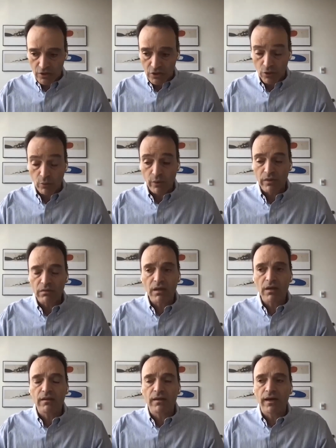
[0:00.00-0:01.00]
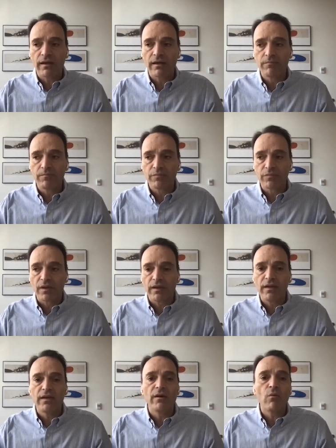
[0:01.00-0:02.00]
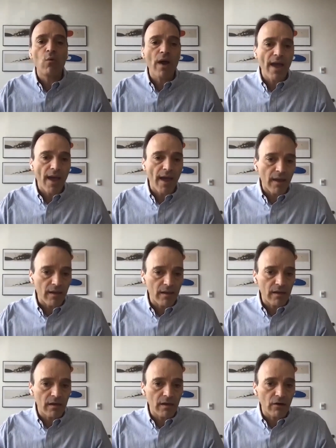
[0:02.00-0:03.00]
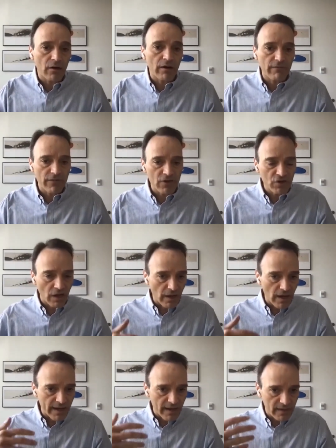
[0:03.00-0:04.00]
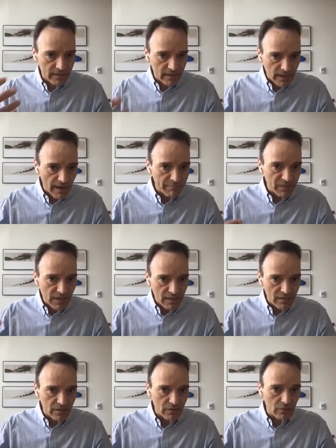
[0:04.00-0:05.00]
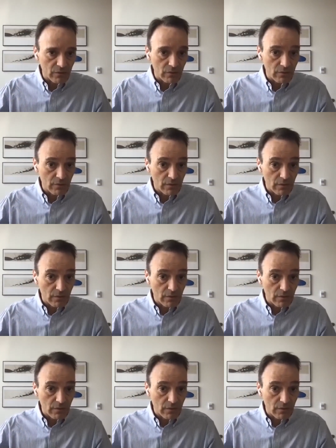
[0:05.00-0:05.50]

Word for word: So we think that in a way, artificial light has tapped into